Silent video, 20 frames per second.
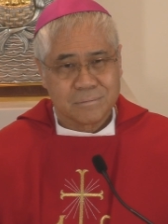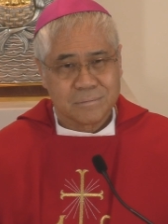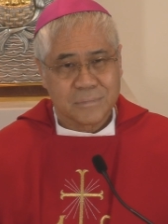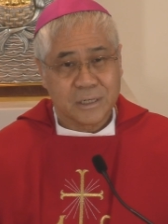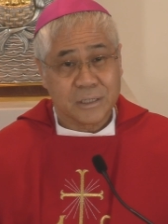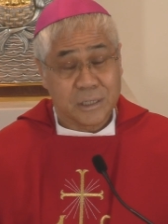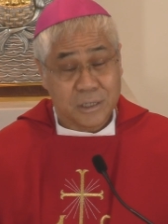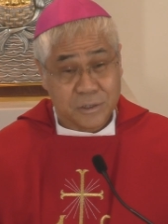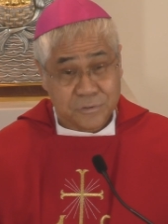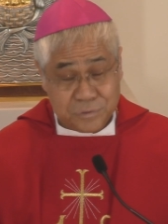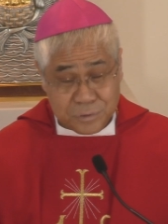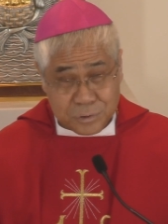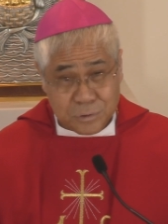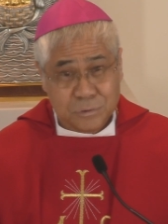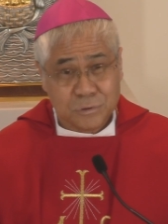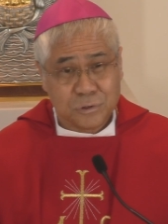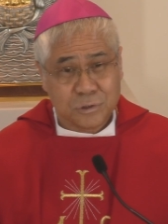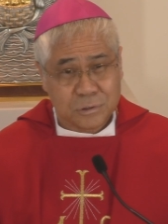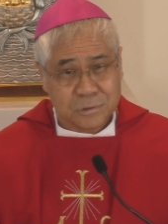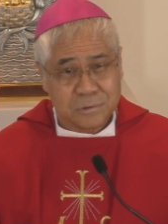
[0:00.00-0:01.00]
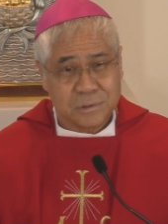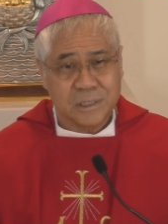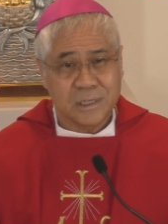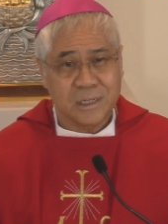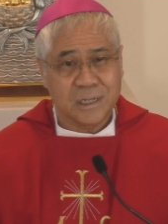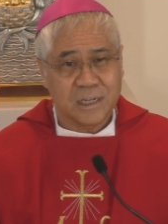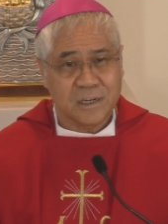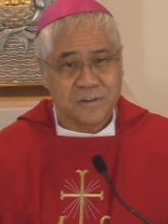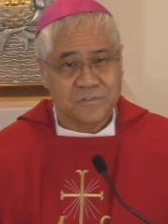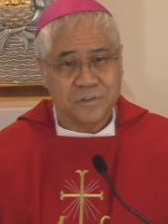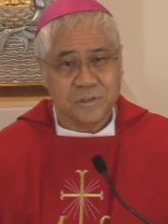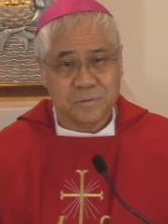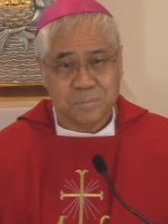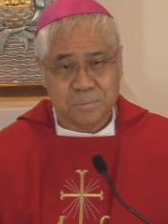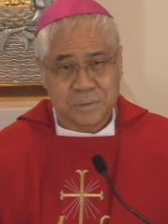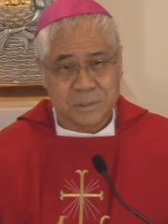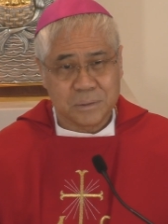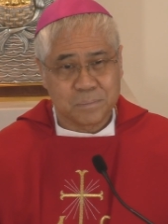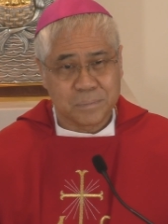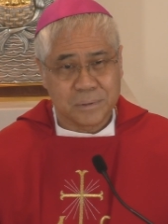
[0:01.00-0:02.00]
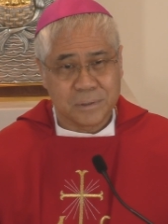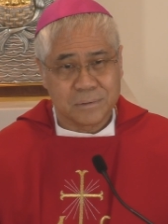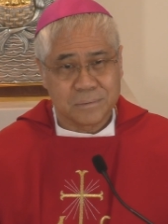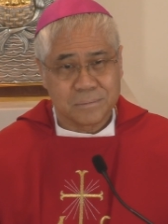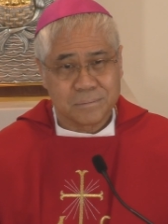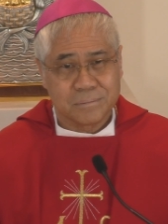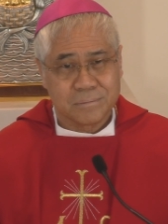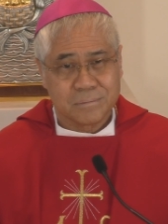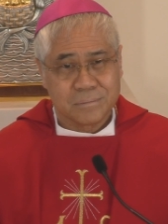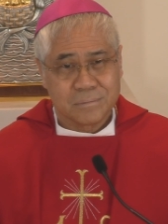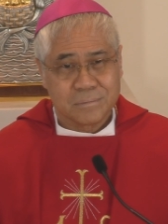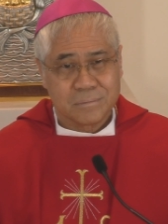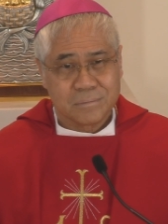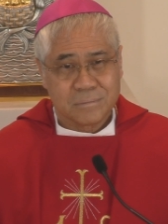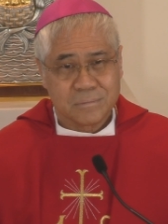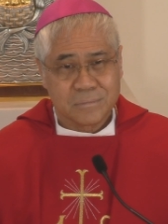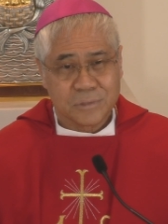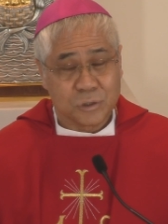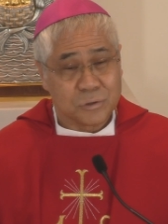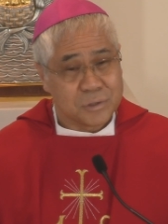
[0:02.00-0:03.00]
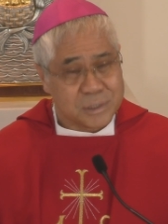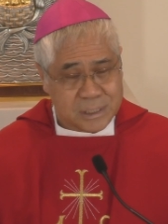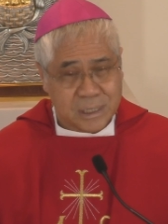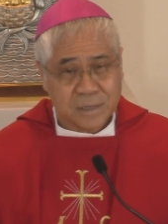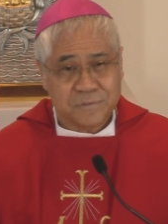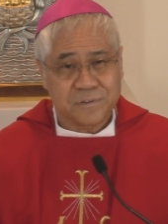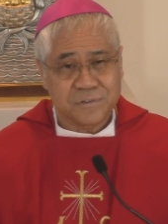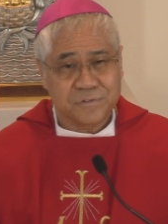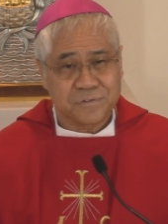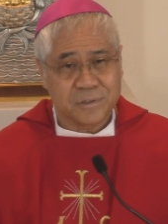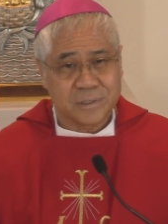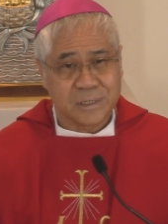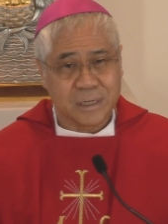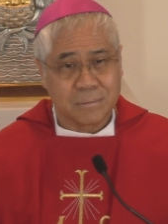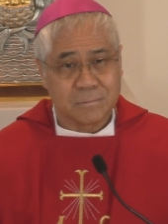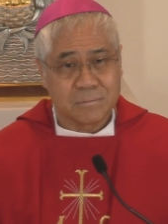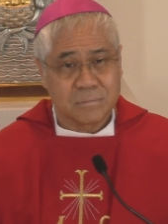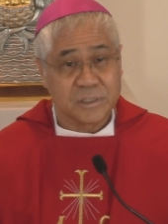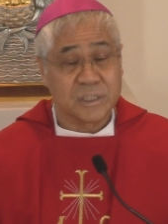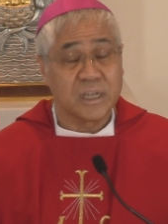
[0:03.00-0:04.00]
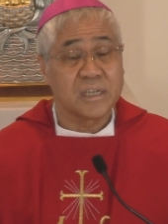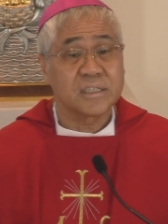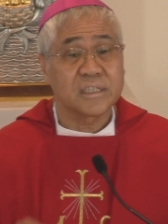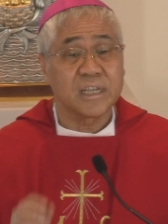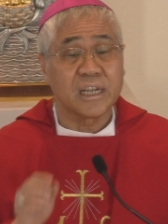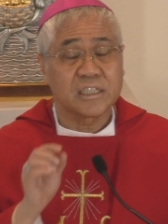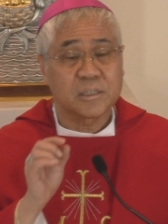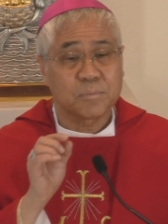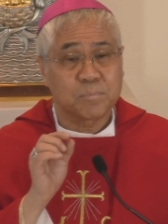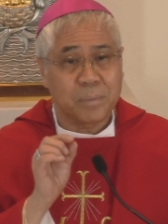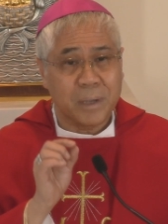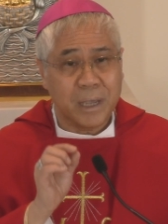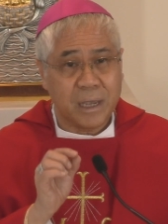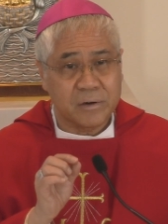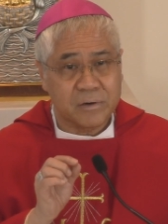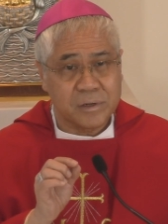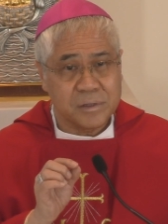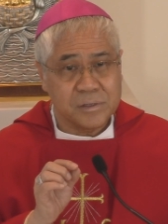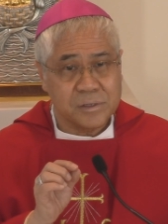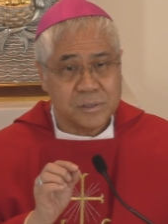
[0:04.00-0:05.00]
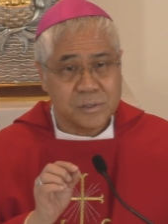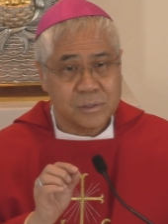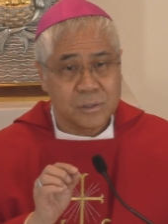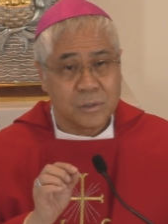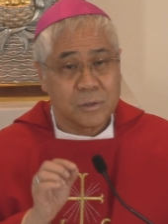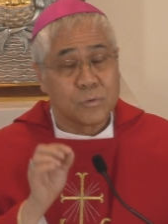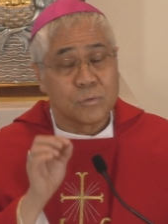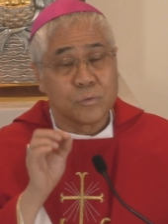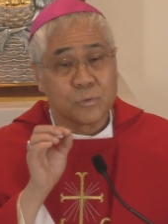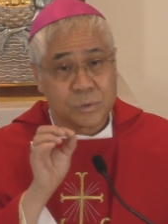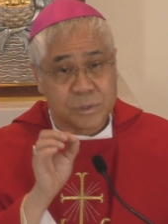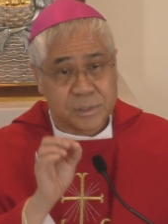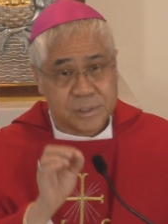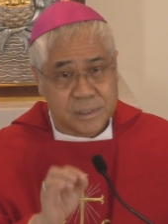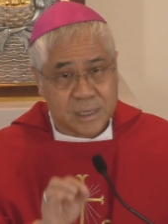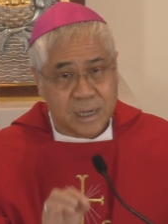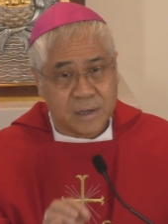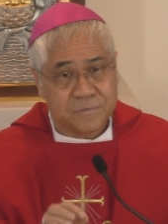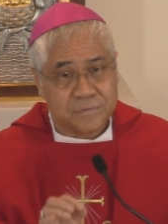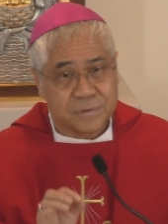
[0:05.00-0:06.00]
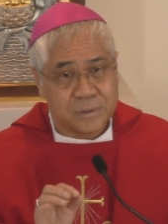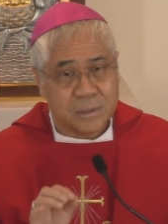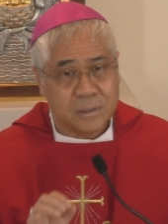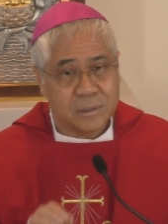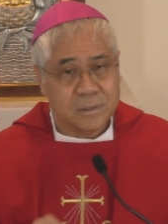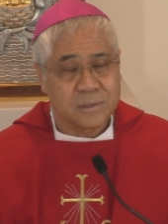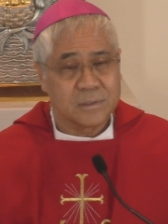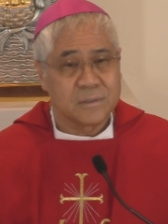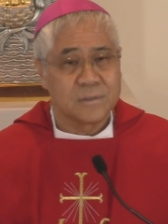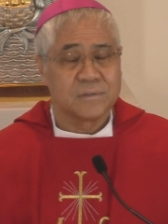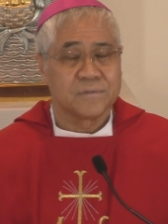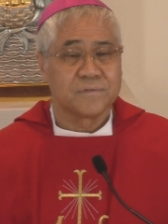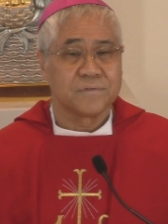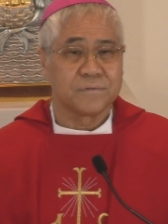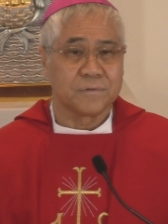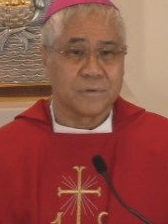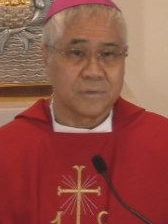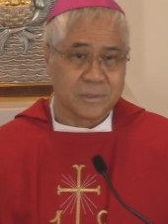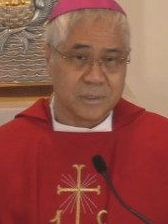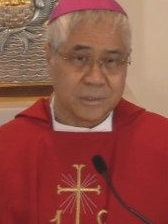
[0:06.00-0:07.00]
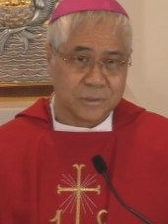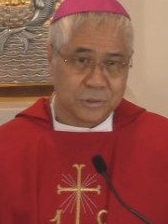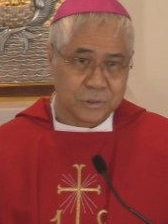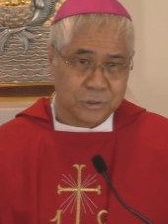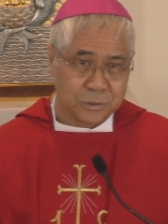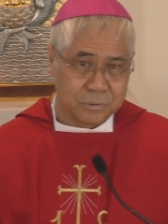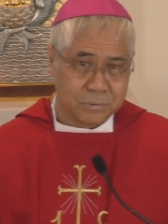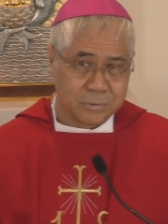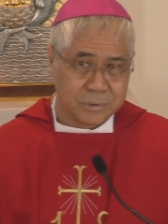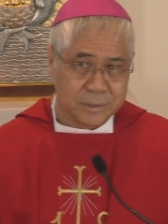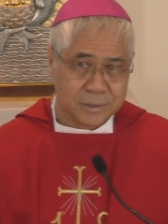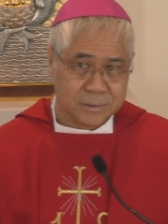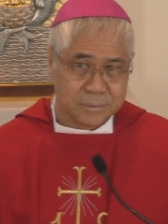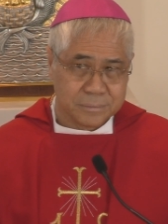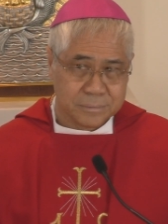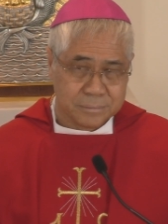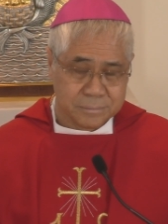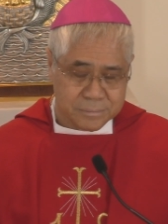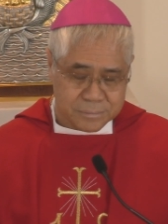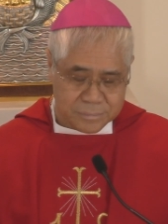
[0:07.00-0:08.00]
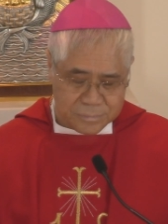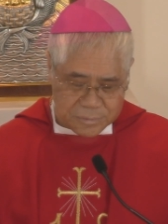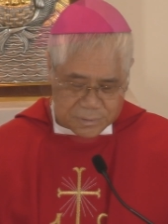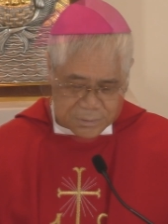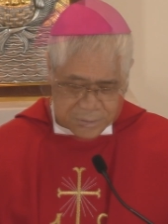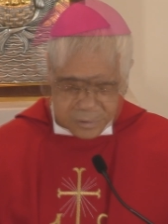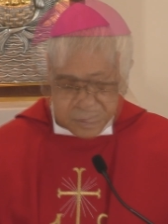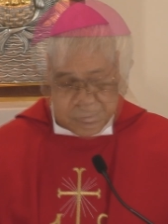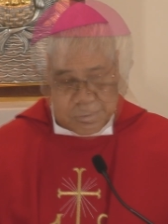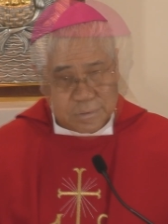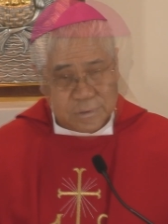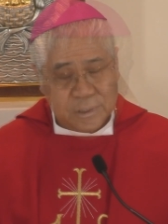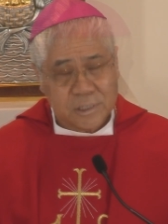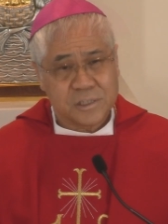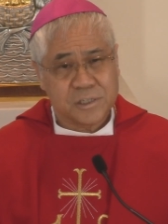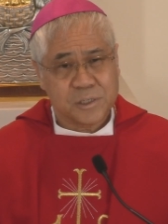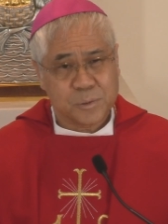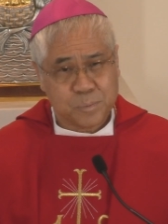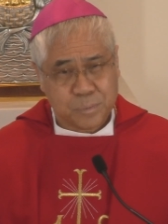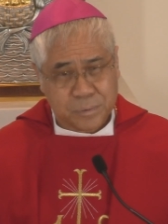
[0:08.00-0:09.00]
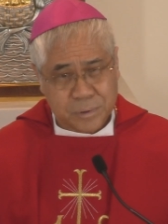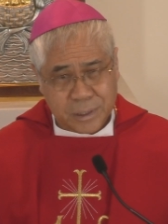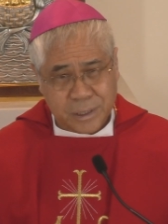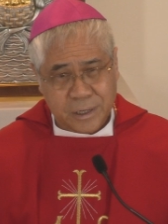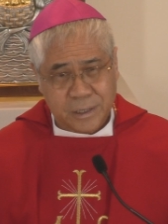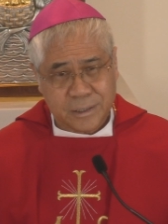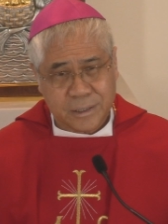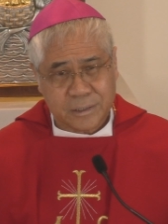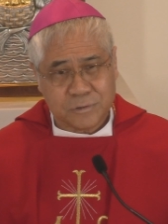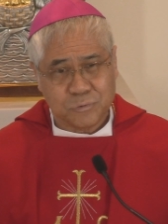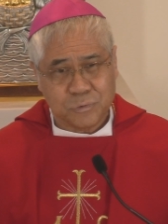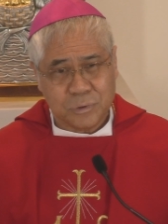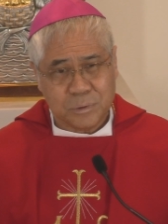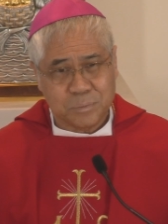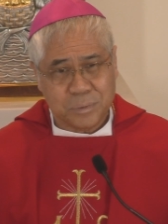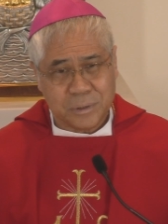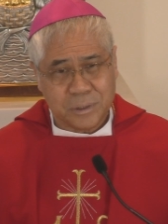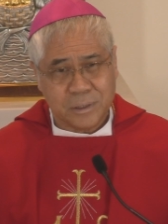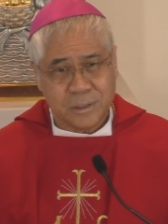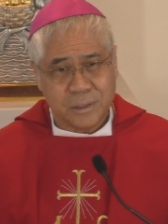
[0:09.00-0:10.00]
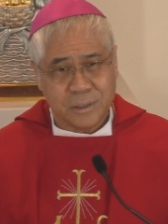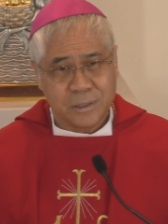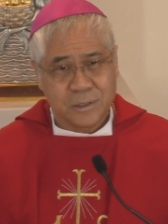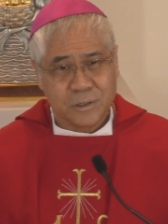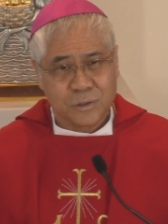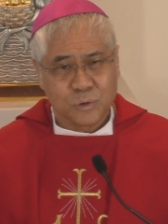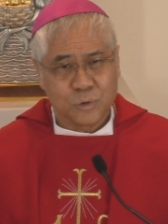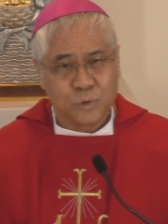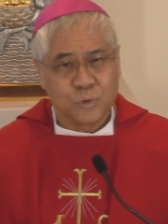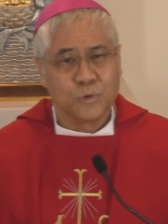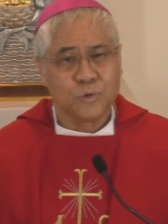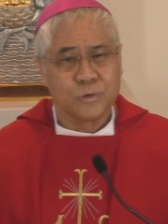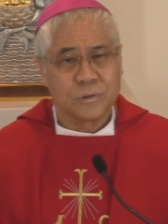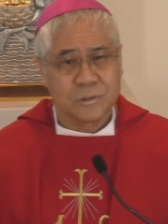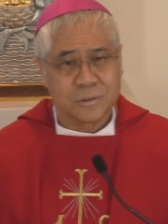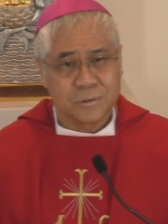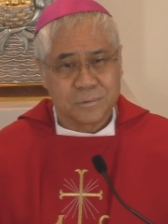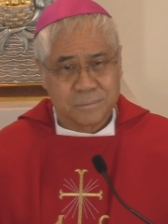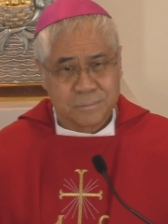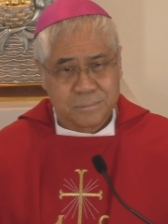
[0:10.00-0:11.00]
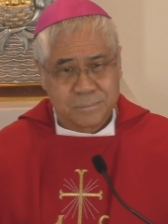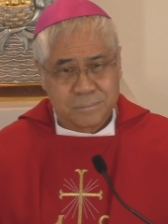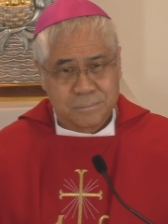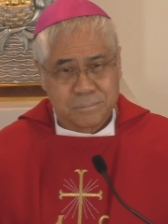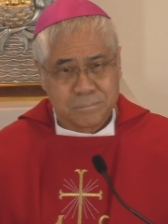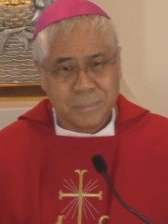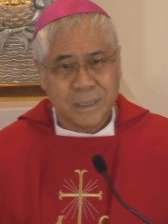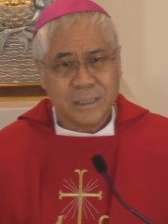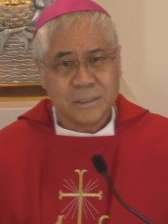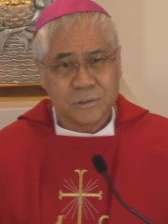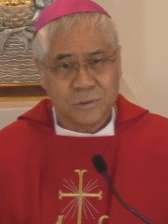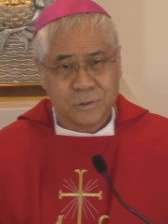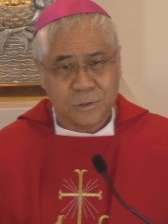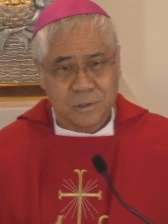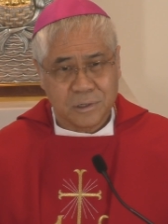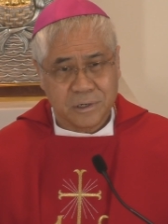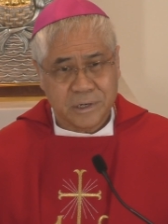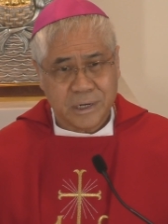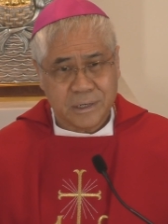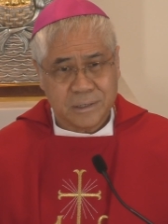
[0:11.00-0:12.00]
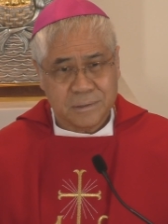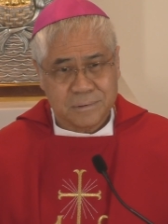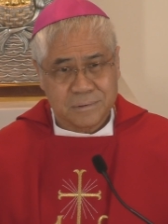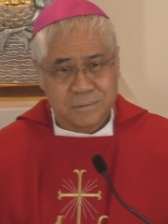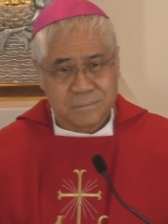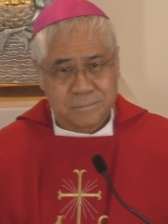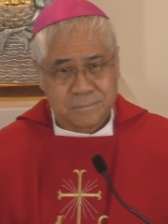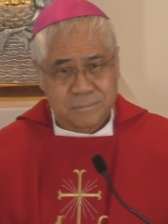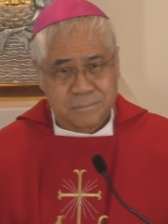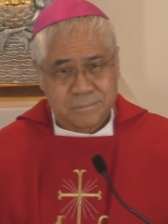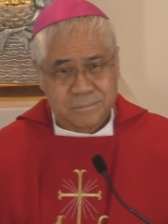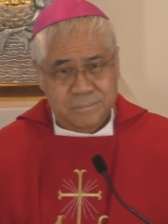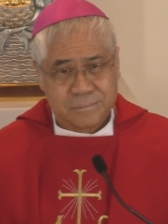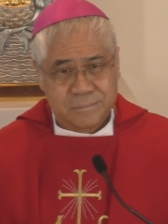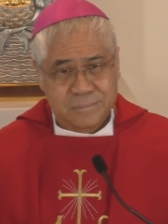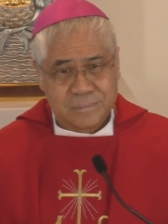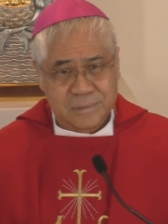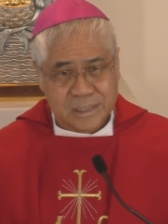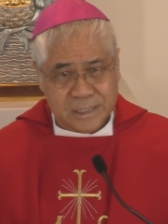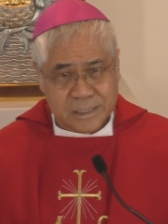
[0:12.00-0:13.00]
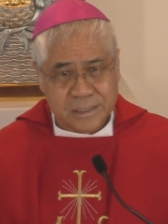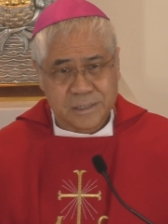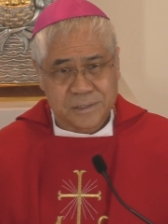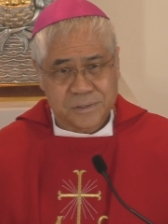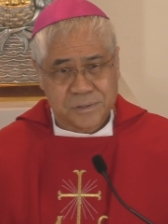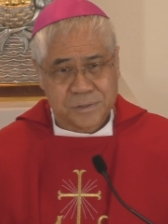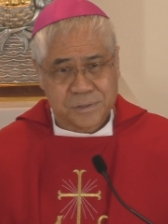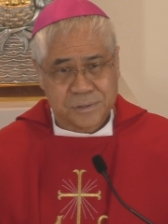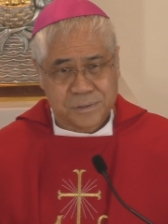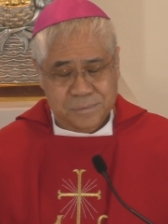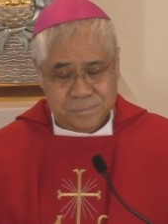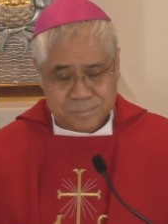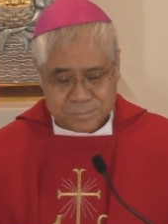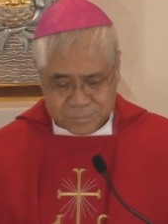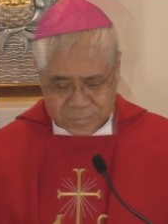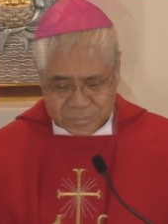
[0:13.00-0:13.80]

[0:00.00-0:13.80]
But if you truly love your people, you suffer for them, just as parents would suffer for their children. Let us pray that we be good mentoring leaders.